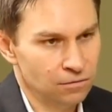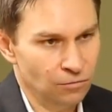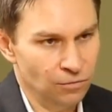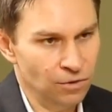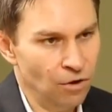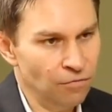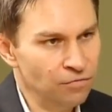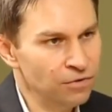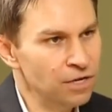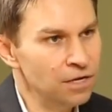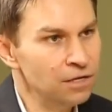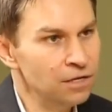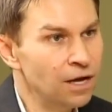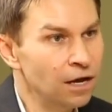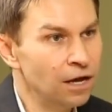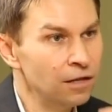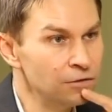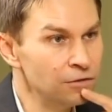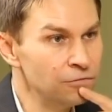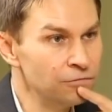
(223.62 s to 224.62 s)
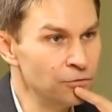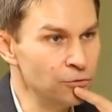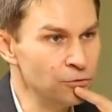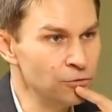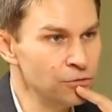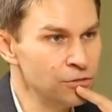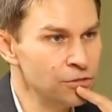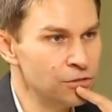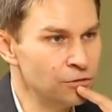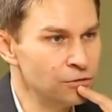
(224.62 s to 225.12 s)
We often eat colored
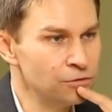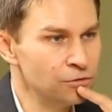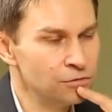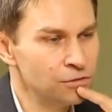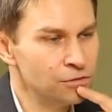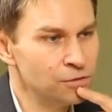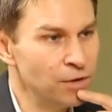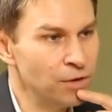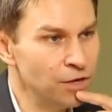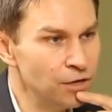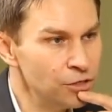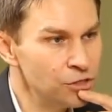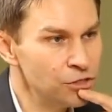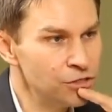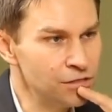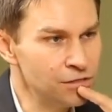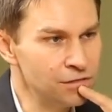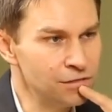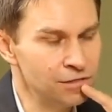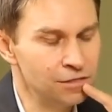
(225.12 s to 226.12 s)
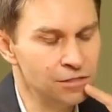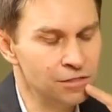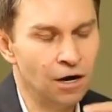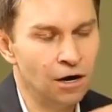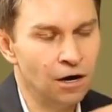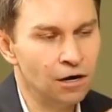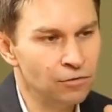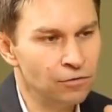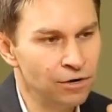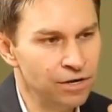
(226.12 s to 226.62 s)
foods. So spinach is a
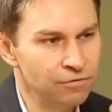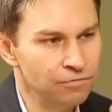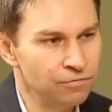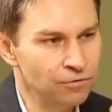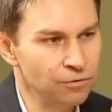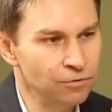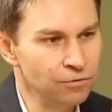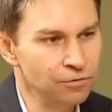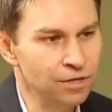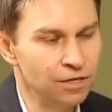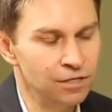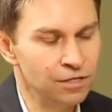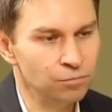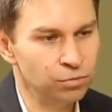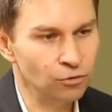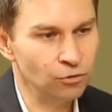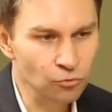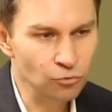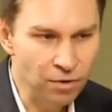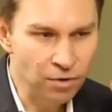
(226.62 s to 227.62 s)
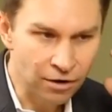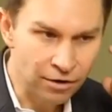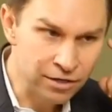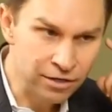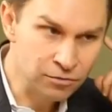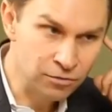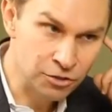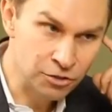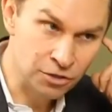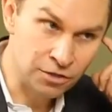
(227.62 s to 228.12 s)
dark green food. There's
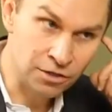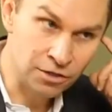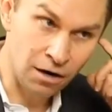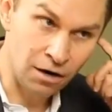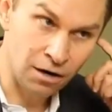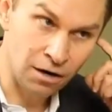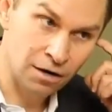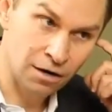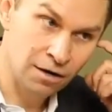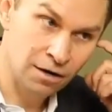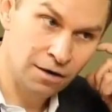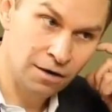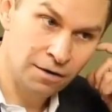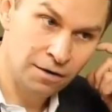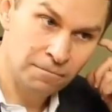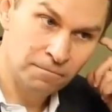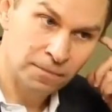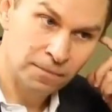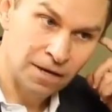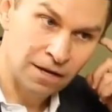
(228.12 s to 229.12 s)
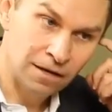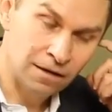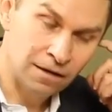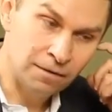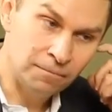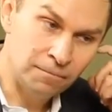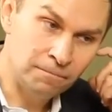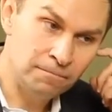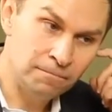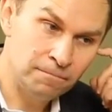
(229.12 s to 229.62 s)
blueberries, which are dark.
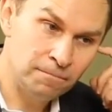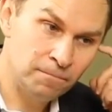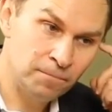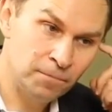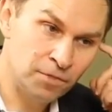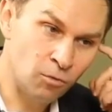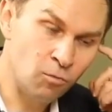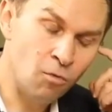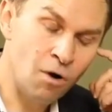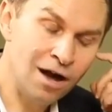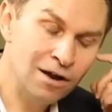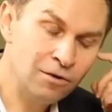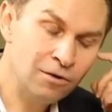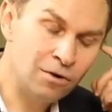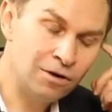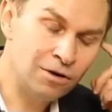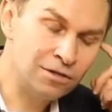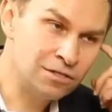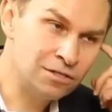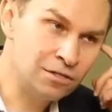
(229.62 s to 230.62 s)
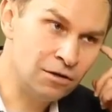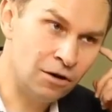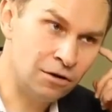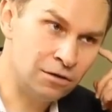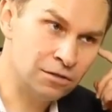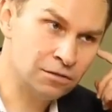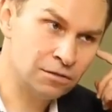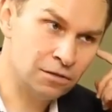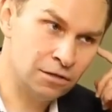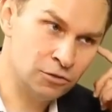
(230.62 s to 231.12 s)
Um, the whiter ones are not
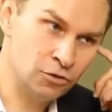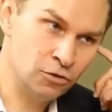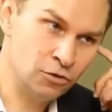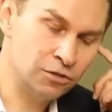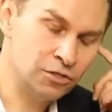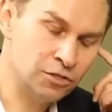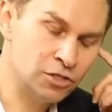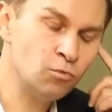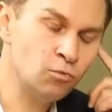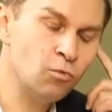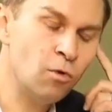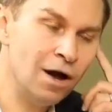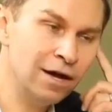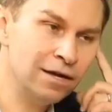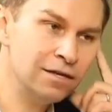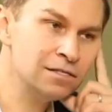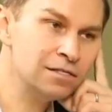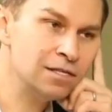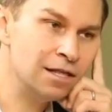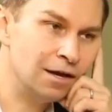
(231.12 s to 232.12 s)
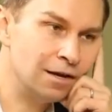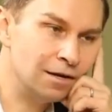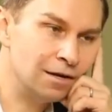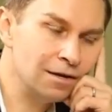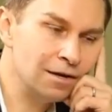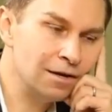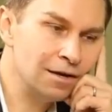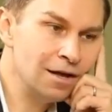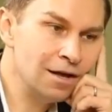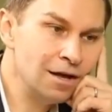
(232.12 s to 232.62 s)
as, as good. So why is that?
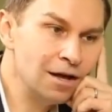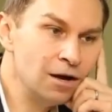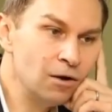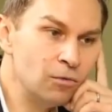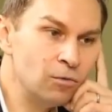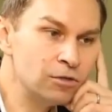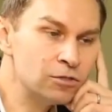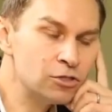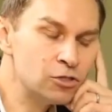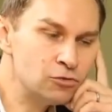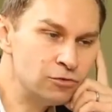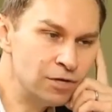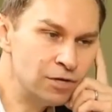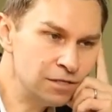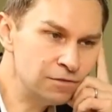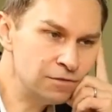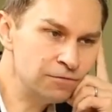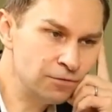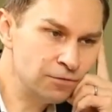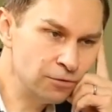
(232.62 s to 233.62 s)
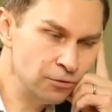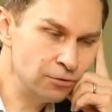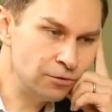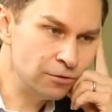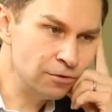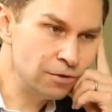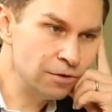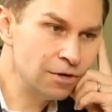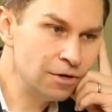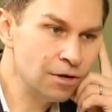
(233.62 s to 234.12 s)
Well, stressed
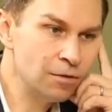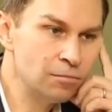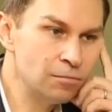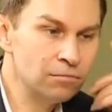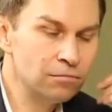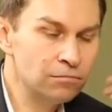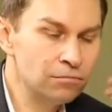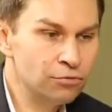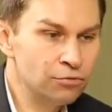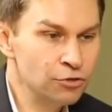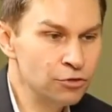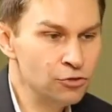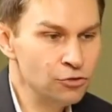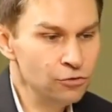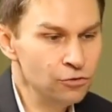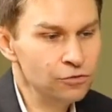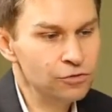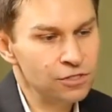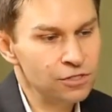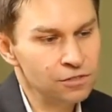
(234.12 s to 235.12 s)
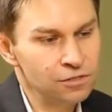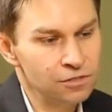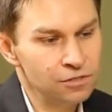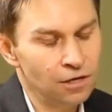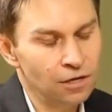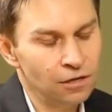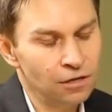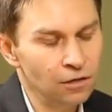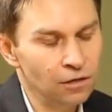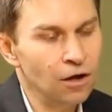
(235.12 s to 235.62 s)
food produces
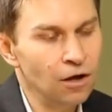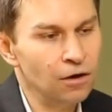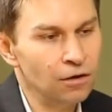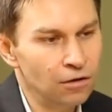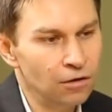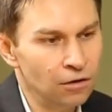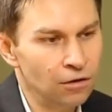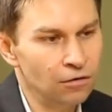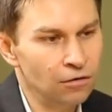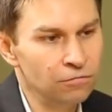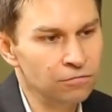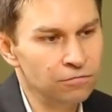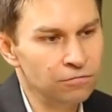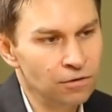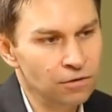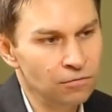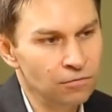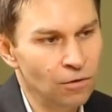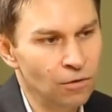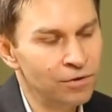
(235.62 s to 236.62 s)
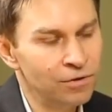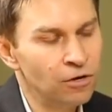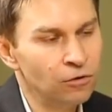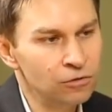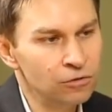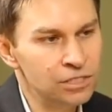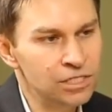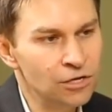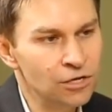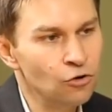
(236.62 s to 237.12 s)
a lot of what we
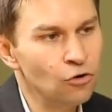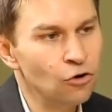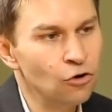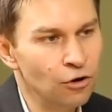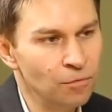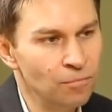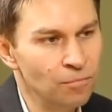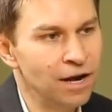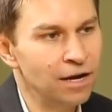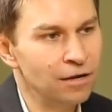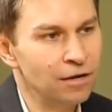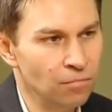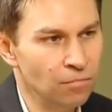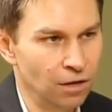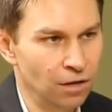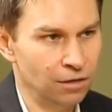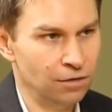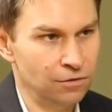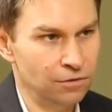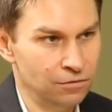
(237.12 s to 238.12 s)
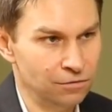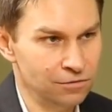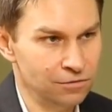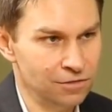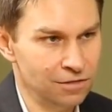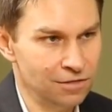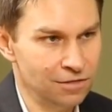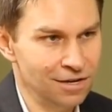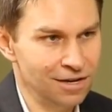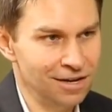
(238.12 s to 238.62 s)
call xenohormetic
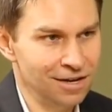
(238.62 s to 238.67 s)
molecules.